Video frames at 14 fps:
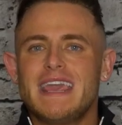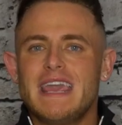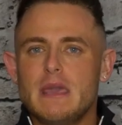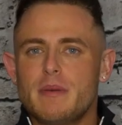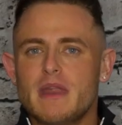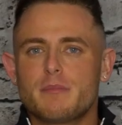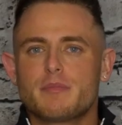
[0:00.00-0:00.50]

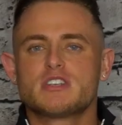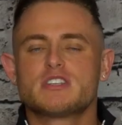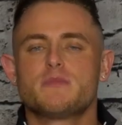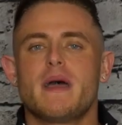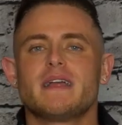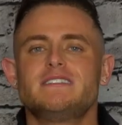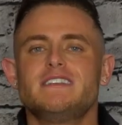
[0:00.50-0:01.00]
Keep it in
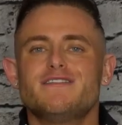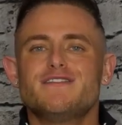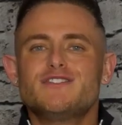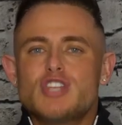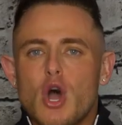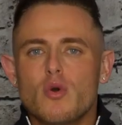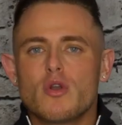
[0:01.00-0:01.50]

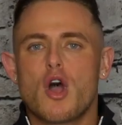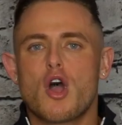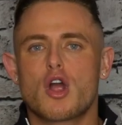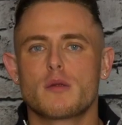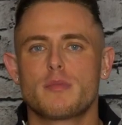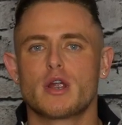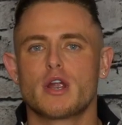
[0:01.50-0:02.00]
perspective. Don't
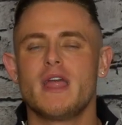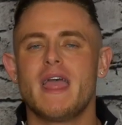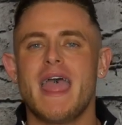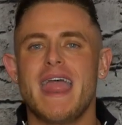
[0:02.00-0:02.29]
harbor